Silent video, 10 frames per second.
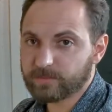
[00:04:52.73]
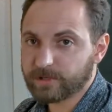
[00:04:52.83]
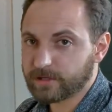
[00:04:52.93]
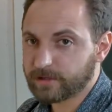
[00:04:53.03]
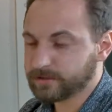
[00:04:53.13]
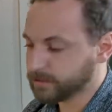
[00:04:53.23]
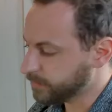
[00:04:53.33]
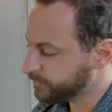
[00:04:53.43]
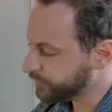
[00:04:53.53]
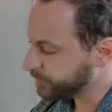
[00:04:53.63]
but
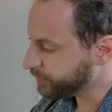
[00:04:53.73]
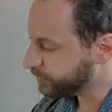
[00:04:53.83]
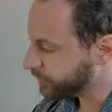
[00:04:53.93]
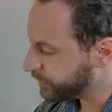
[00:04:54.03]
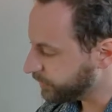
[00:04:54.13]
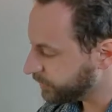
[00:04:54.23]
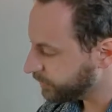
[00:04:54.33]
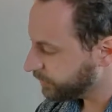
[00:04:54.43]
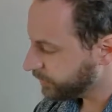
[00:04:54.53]
I'll flip through it here.